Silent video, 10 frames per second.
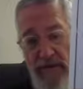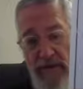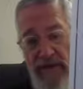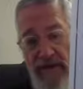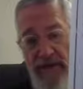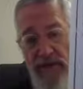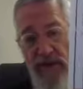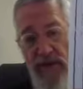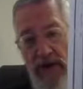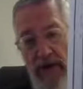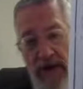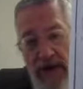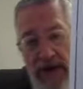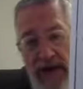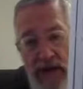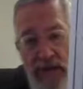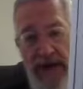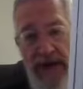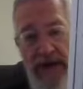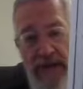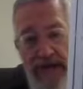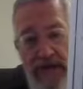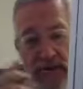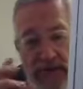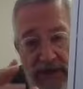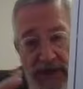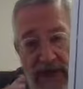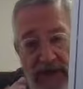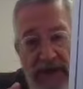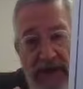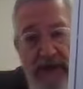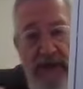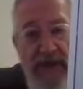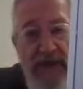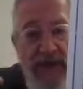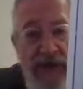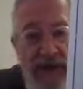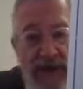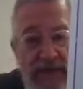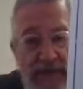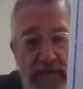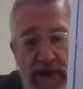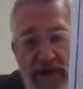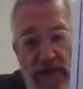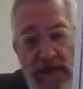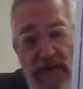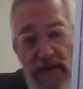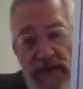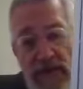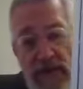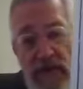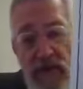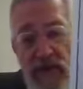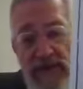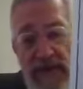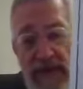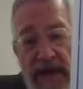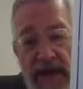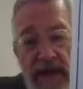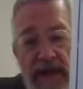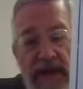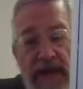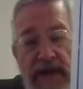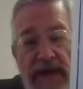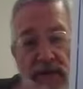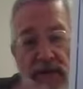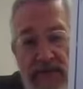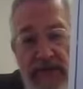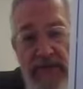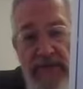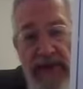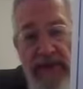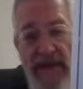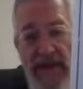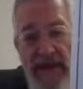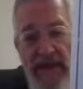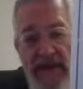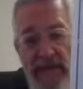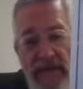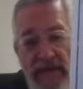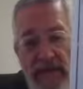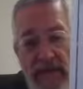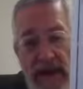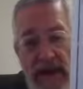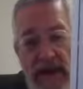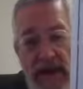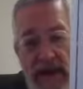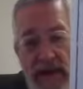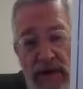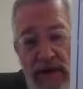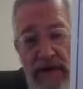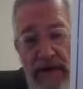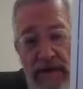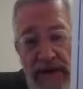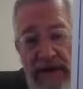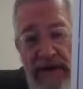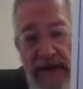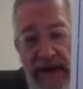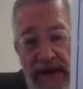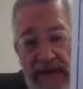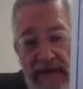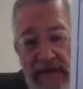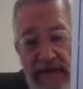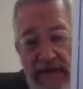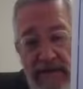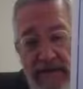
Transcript: uh, the place where Goyim can't go past, and there were signs there, and the Greeks punctured 13 holes in there. We've learned about that. And then we learned about the chael,